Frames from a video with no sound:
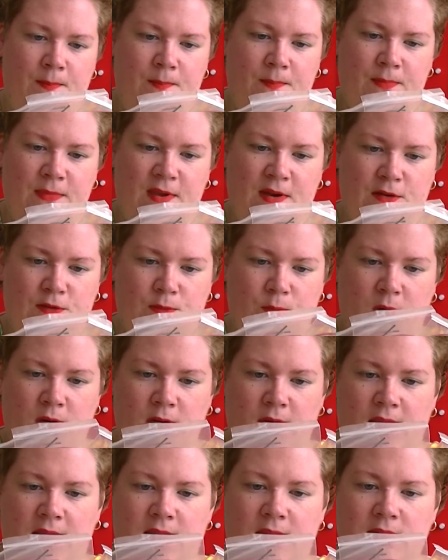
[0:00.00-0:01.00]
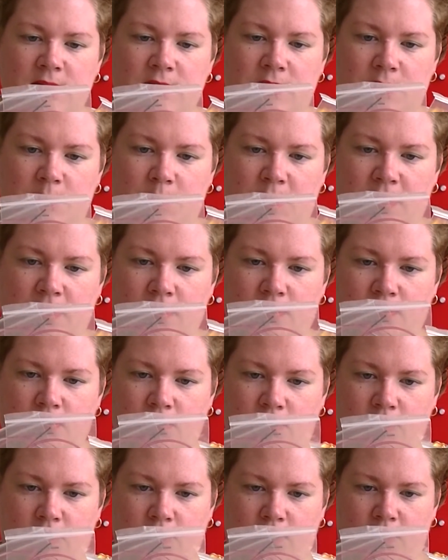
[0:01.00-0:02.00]
There's one 80 centimeters or
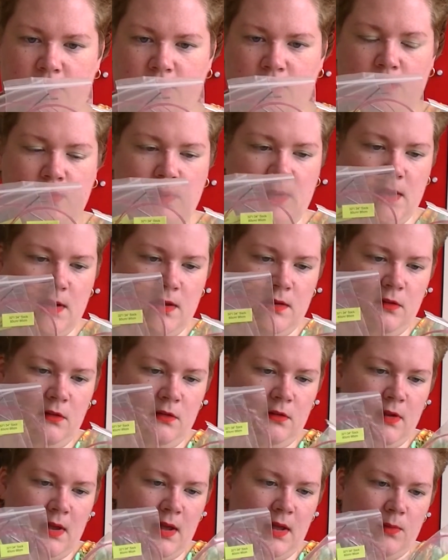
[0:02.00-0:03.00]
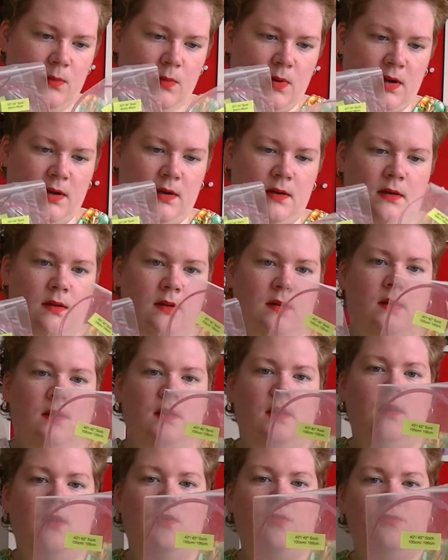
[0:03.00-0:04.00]
32 inch, and one
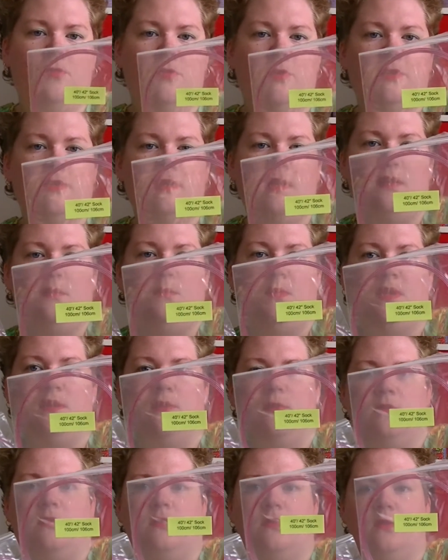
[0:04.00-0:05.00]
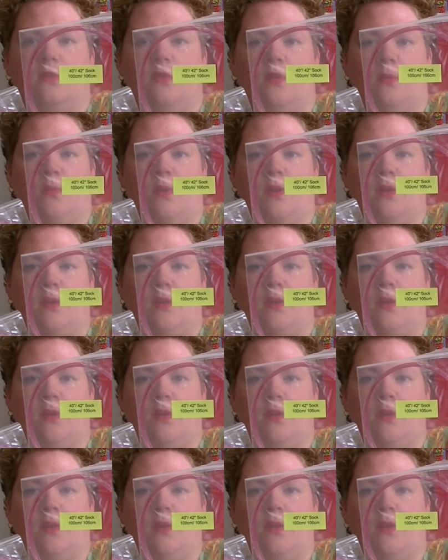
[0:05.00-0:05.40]
40 centimeters or